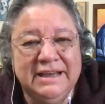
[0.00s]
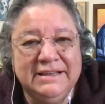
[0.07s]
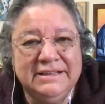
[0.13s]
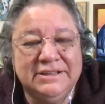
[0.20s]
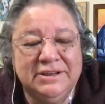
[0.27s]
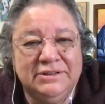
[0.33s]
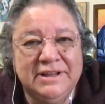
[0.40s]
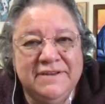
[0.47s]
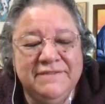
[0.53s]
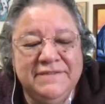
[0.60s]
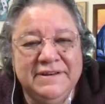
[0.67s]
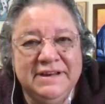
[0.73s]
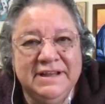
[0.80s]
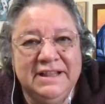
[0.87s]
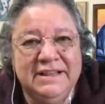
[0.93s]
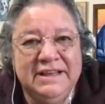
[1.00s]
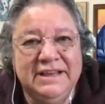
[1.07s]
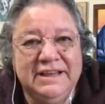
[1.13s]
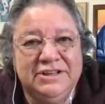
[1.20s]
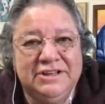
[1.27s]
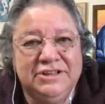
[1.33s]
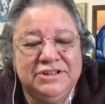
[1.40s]
So definitely
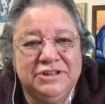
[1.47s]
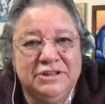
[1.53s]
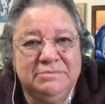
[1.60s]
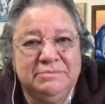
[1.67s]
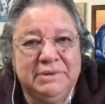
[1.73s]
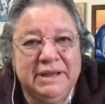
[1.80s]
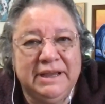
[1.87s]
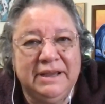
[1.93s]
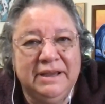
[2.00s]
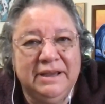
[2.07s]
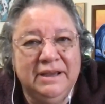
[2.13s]
it should be.